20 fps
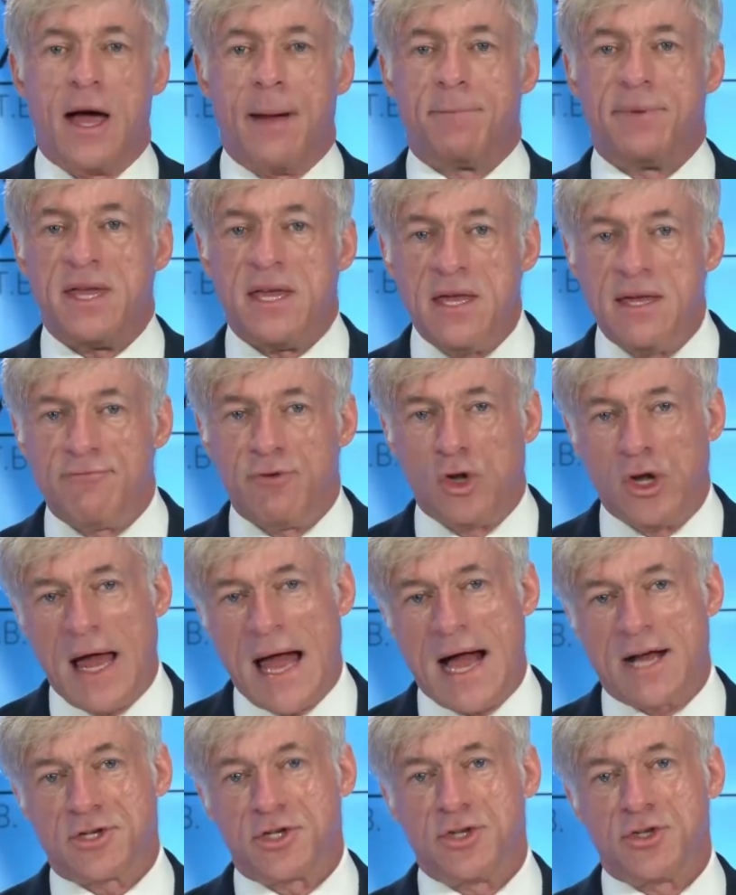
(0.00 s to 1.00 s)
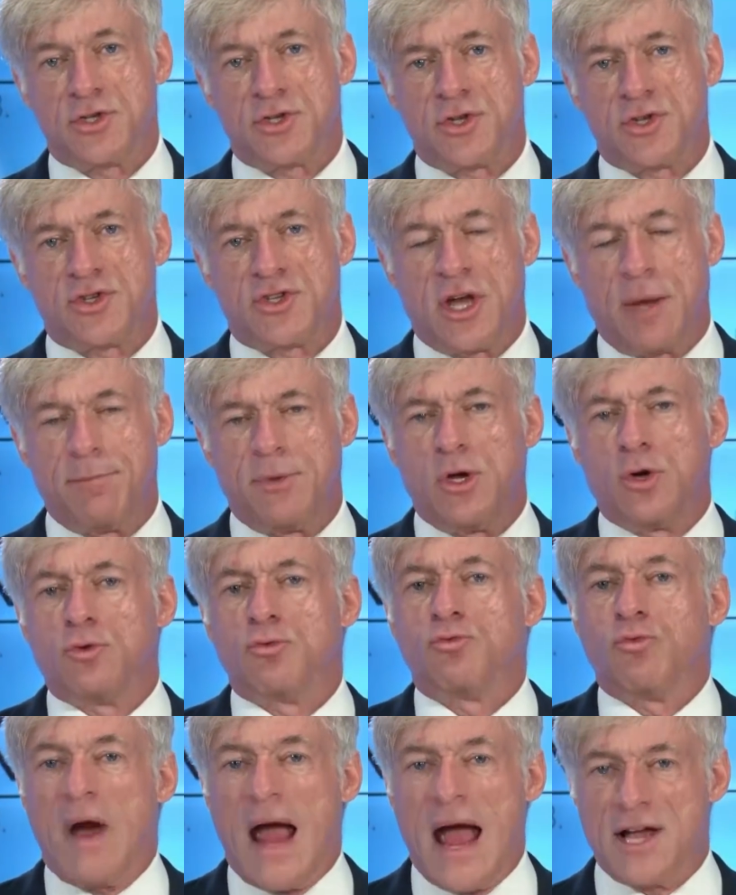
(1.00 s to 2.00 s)
up evil actions to some
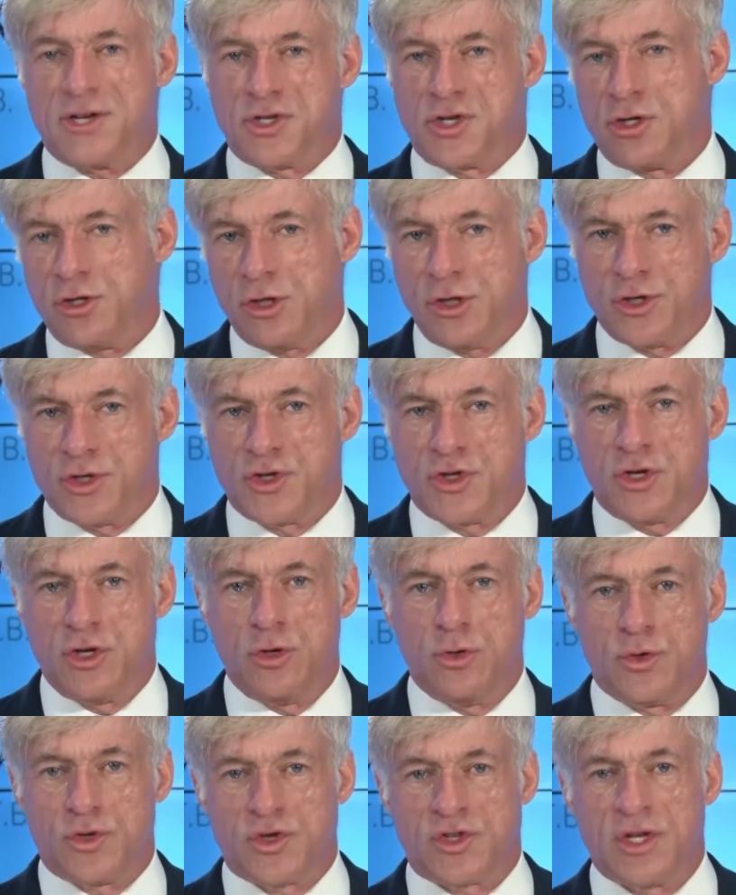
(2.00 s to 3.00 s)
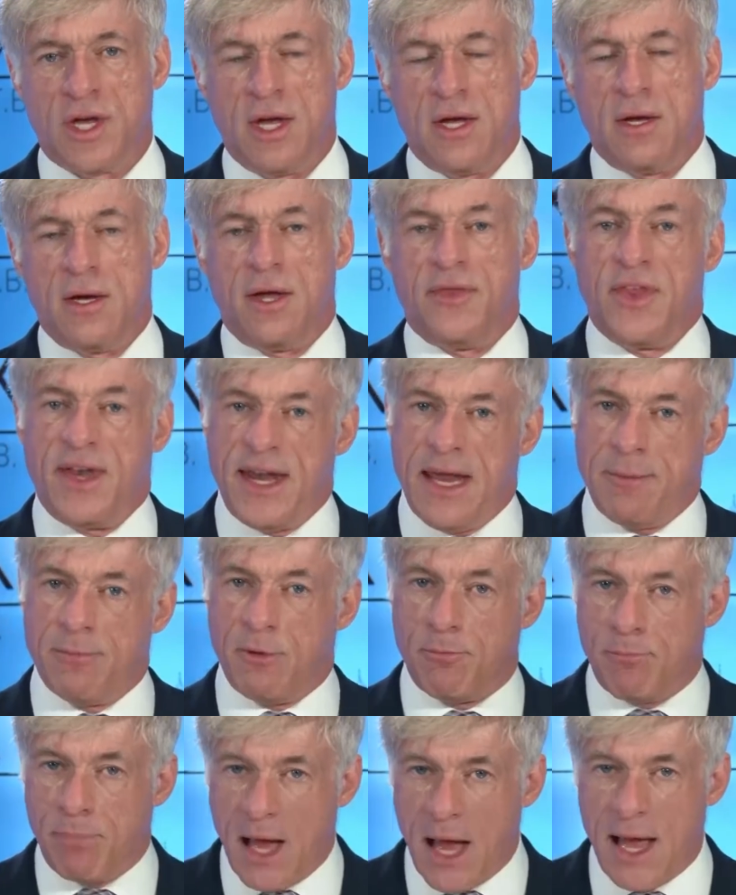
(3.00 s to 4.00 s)
irrational excuse in the name
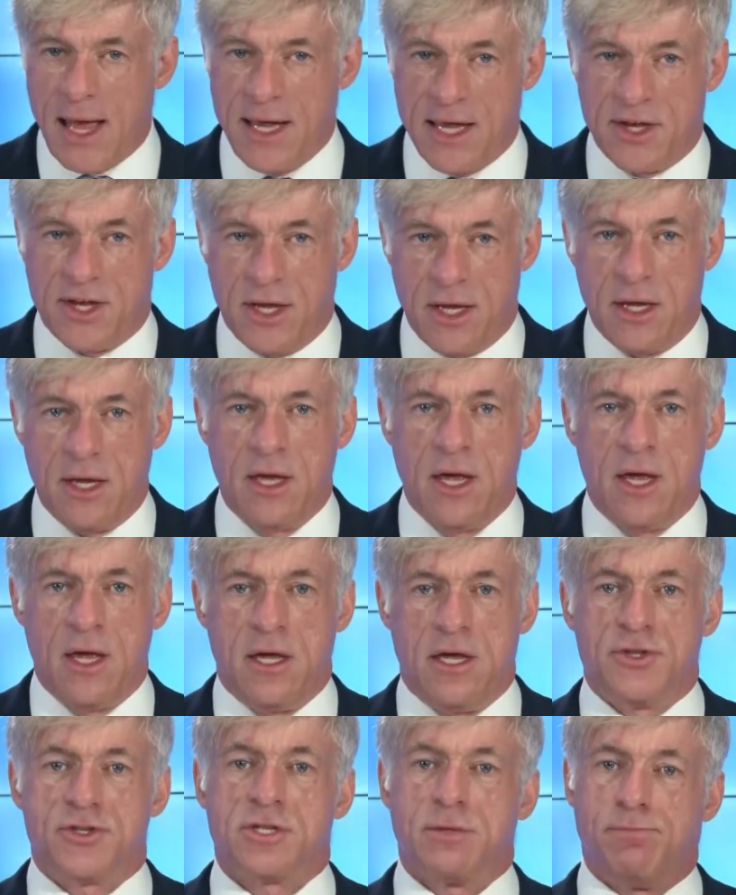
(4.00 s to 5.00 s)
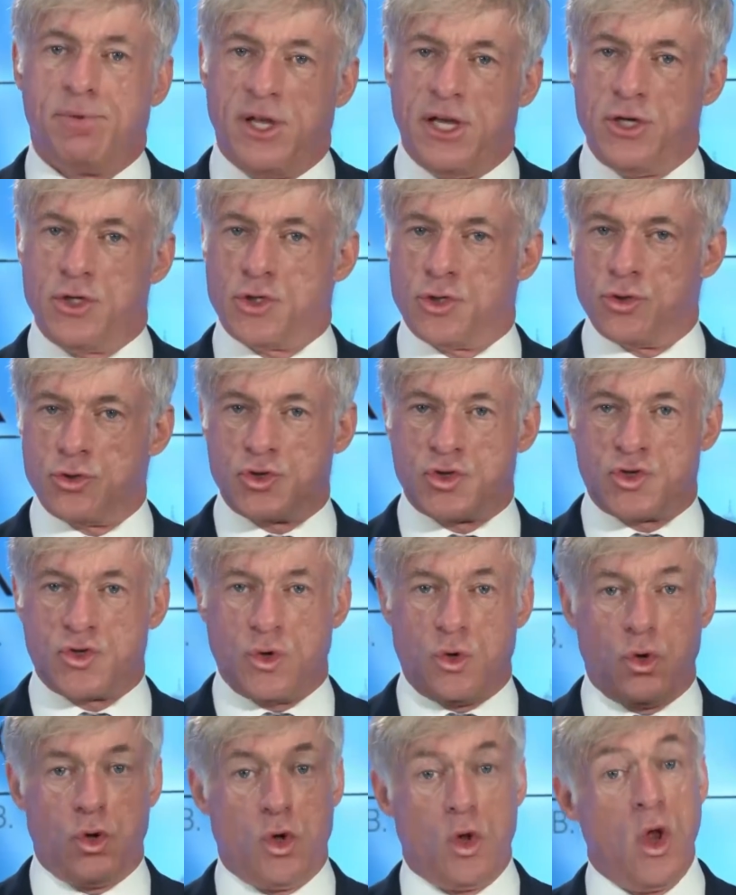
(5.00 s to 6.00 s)
of piety is to place your
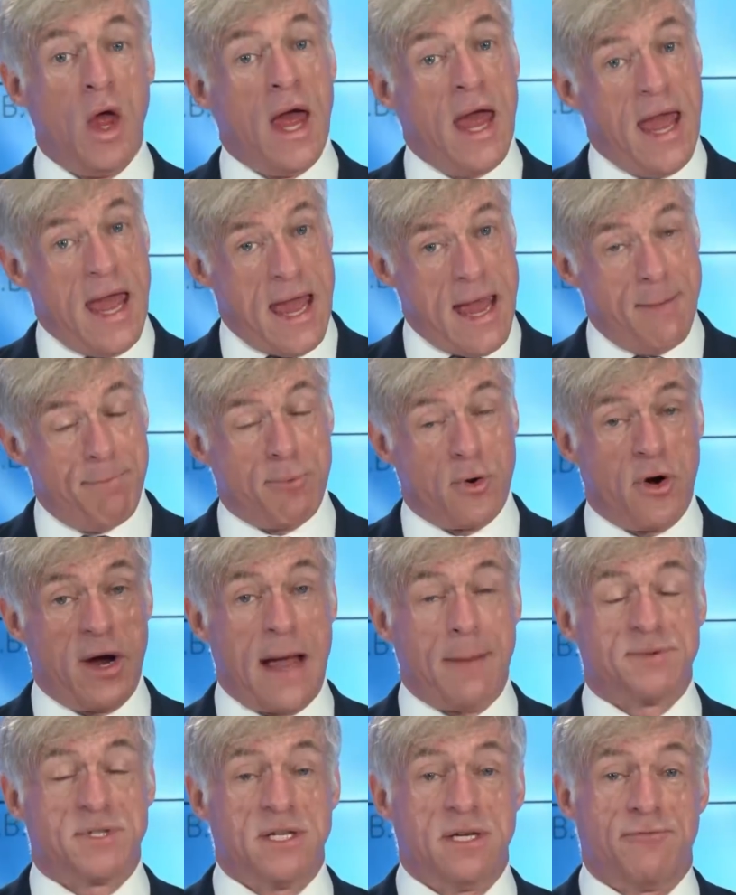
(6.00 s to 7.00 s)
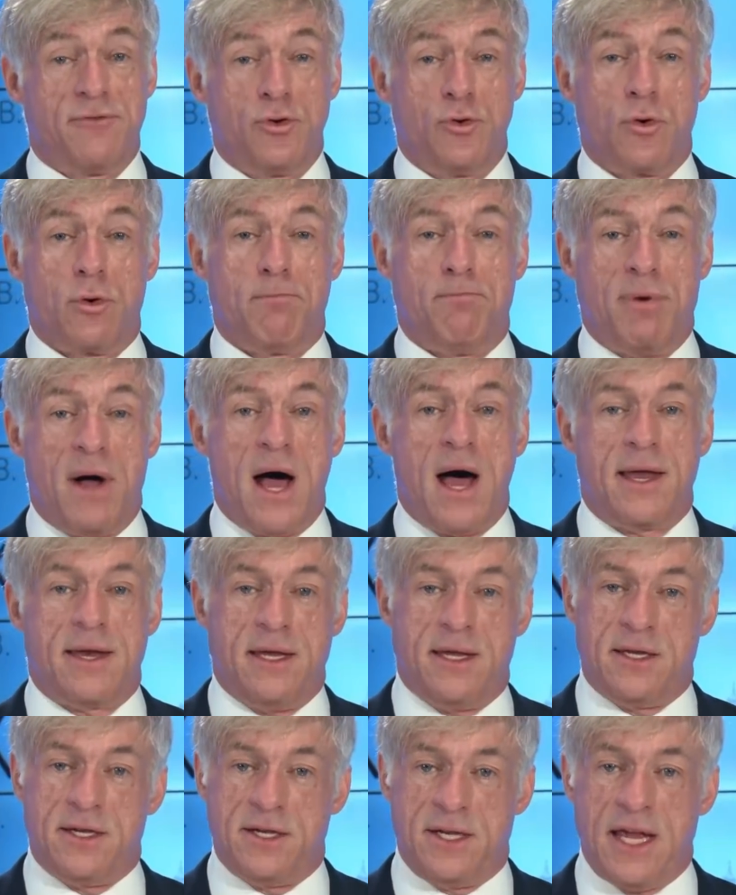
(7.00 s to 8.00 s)
soul and perhaps even your
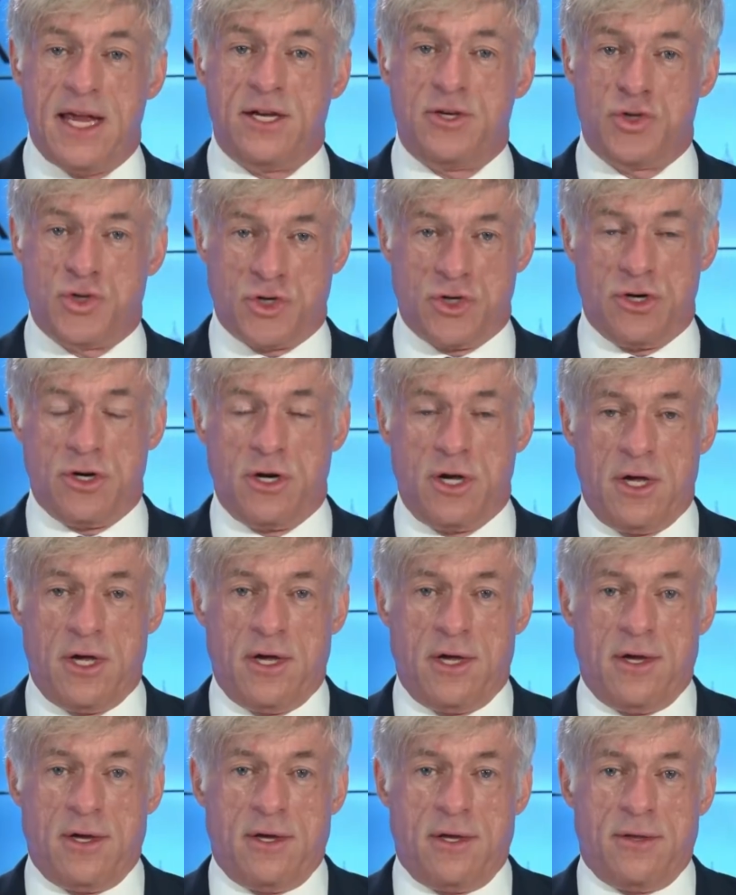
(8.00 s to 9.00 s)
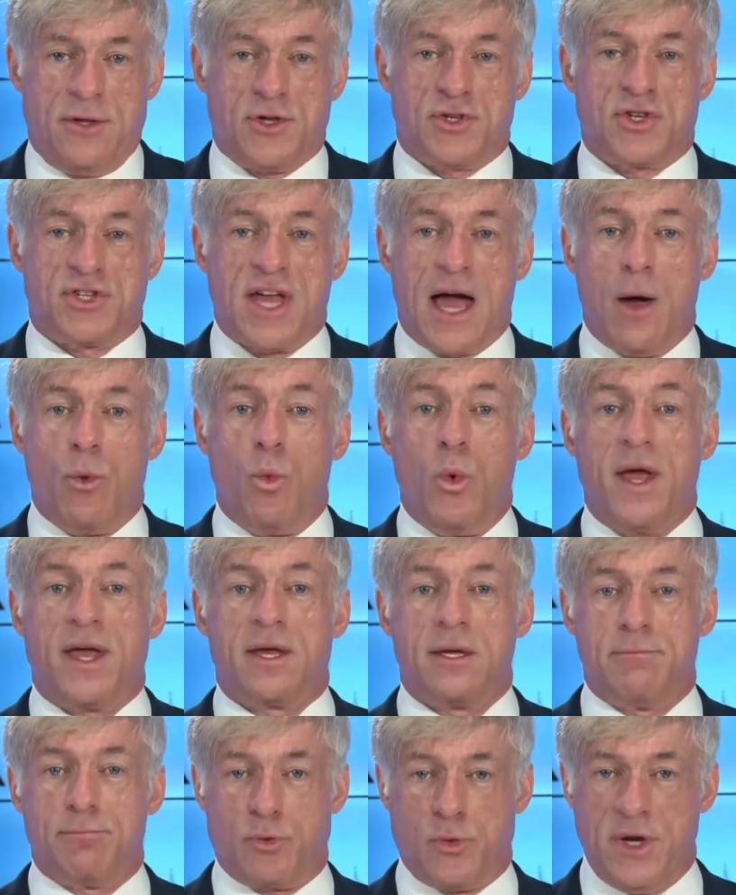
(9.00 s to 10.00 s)
body in danger. This is how
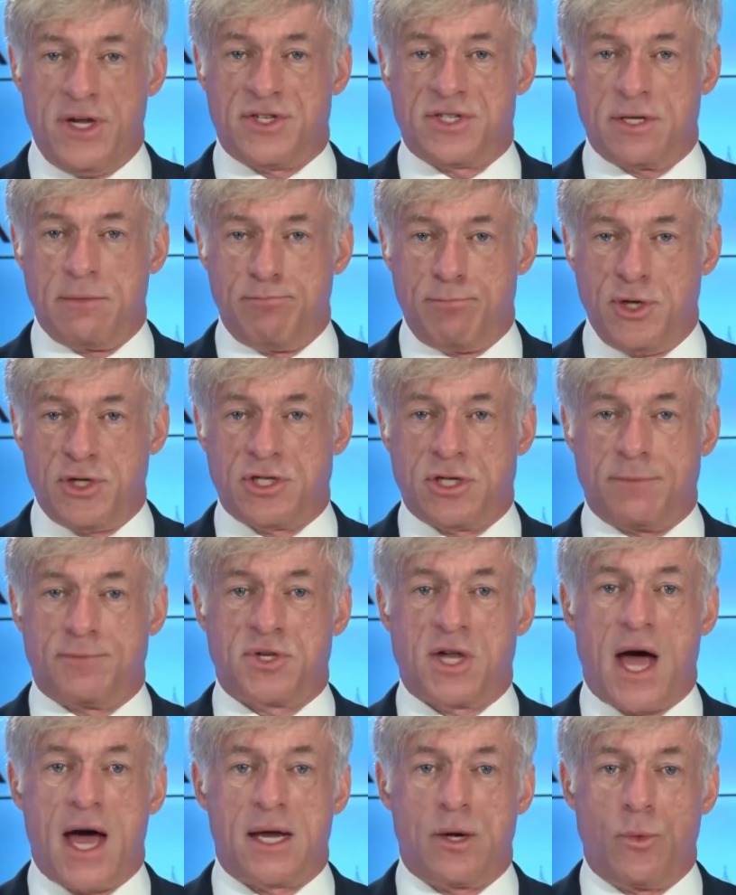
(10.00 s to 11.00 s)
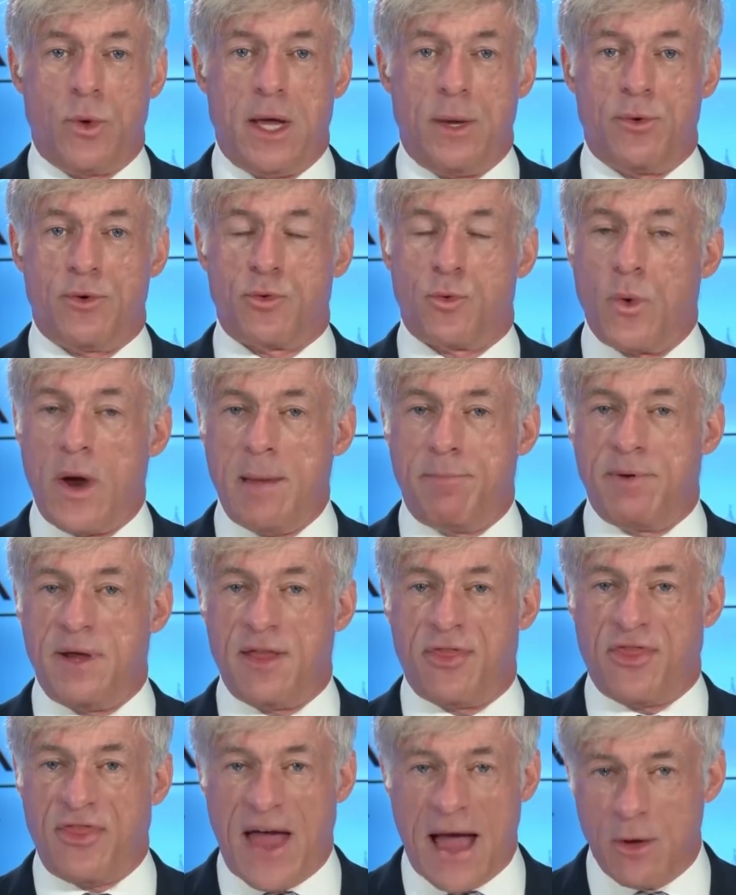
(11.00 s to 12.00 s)
wicked priests and bishops got away with
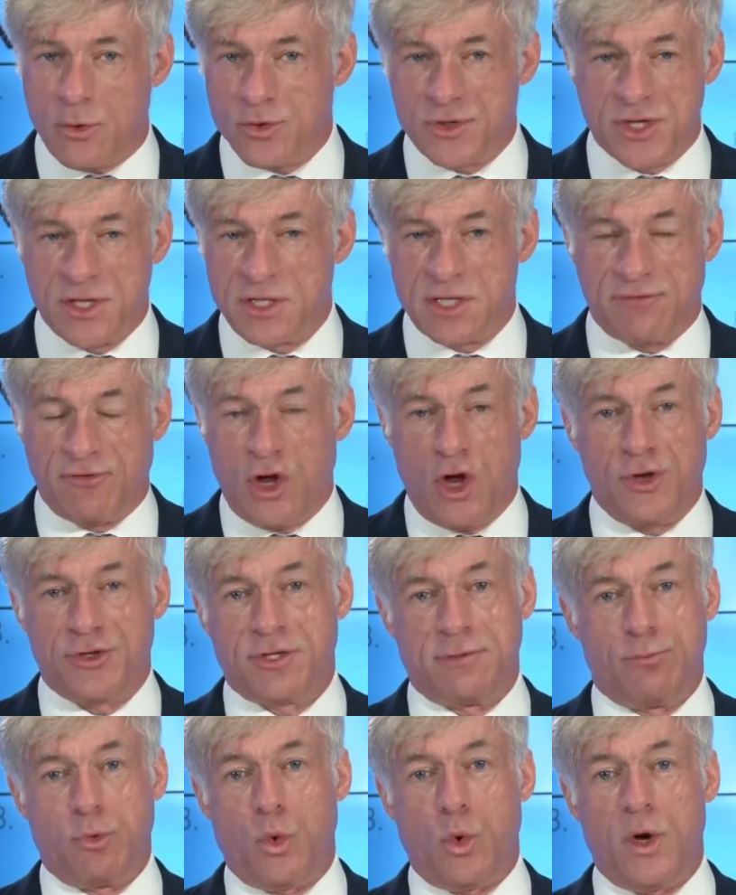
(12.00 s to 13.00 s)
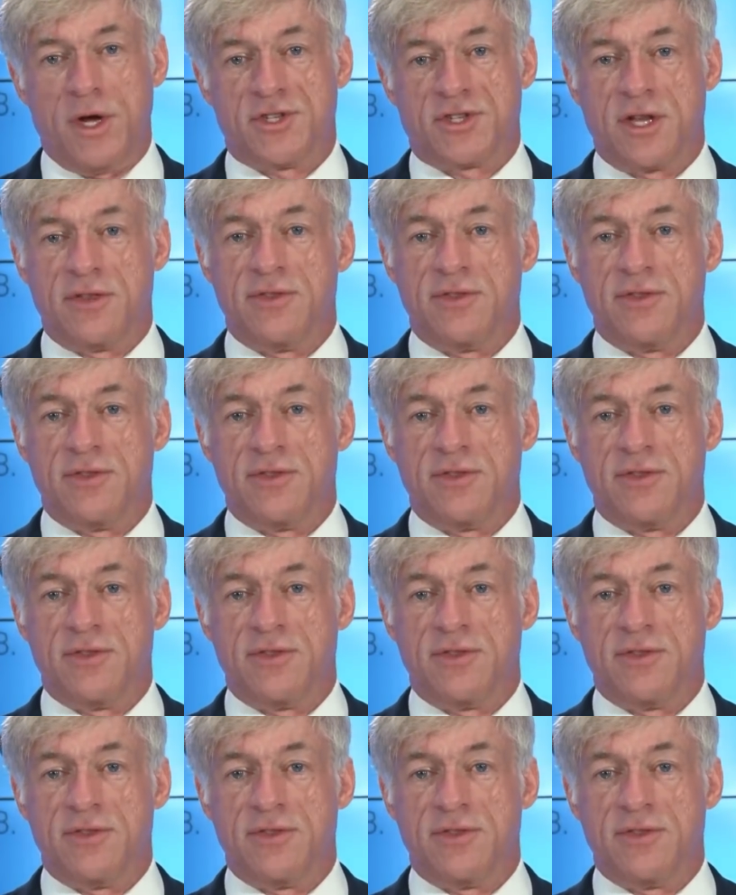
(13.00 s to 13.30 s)
raping thousands of altar boys